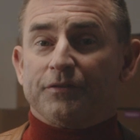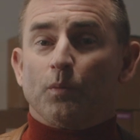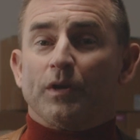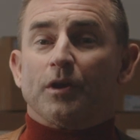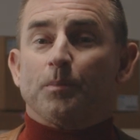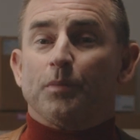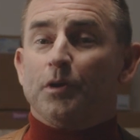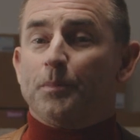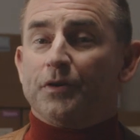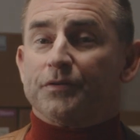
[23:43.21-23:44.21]
a week
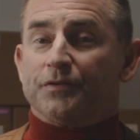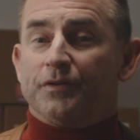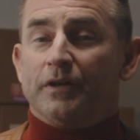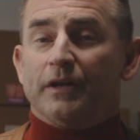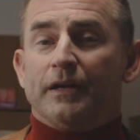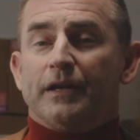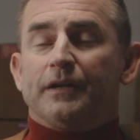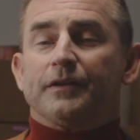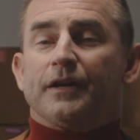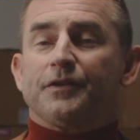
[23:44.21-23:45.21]
per person
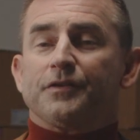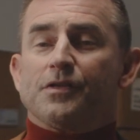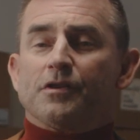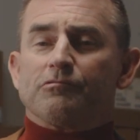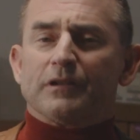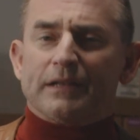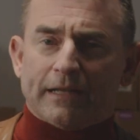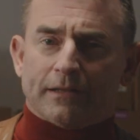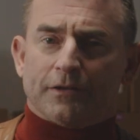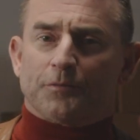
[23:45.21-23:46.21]
engaged in the
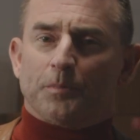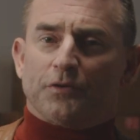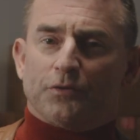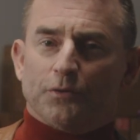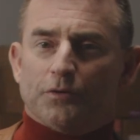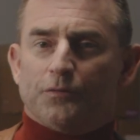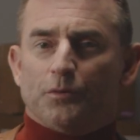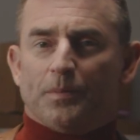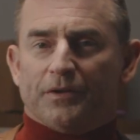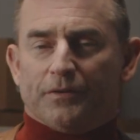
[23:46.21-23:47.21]
relentless pursuit of new
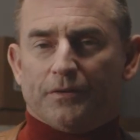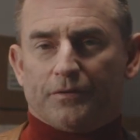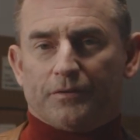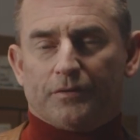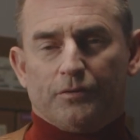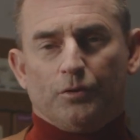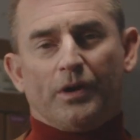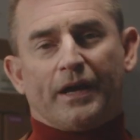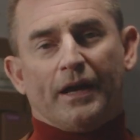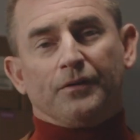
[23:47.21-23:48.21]
business, new
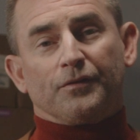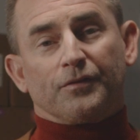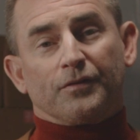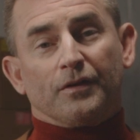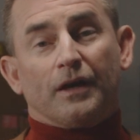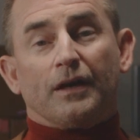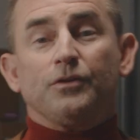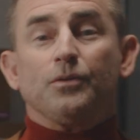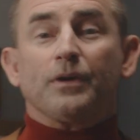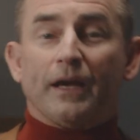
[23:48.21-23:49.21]
accounts, and
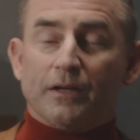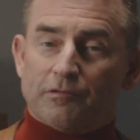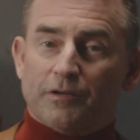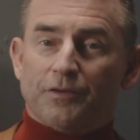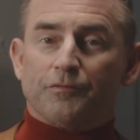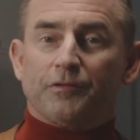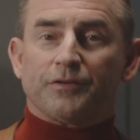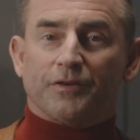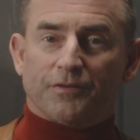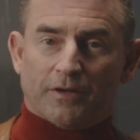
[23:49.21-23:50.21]
new categories for
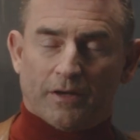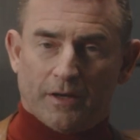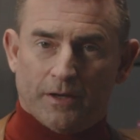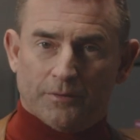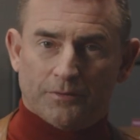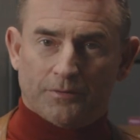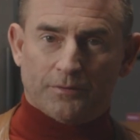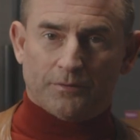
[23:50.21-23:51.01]
existing accounts.